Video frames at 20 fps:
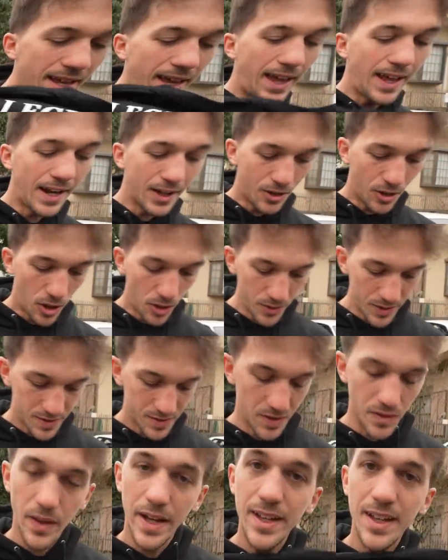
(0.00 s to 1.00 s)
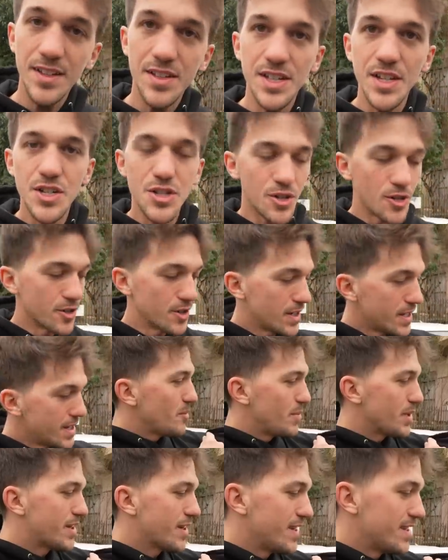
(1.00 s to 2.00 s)
and I call this the legacy shirt
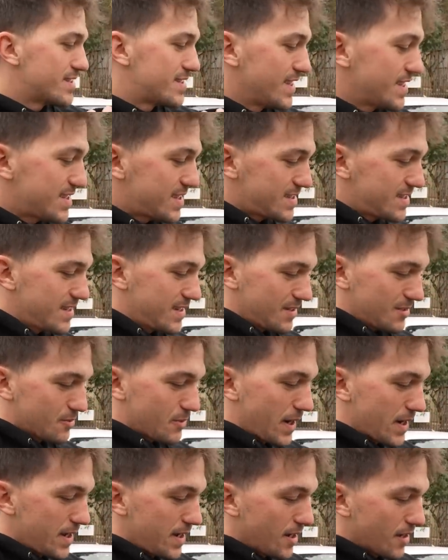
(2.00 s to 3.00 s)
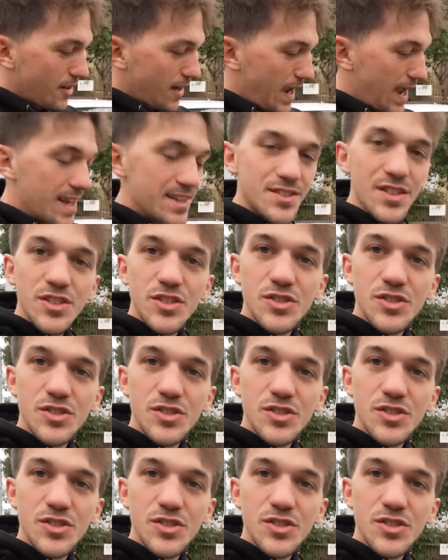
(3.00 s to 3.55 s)
because this right here has the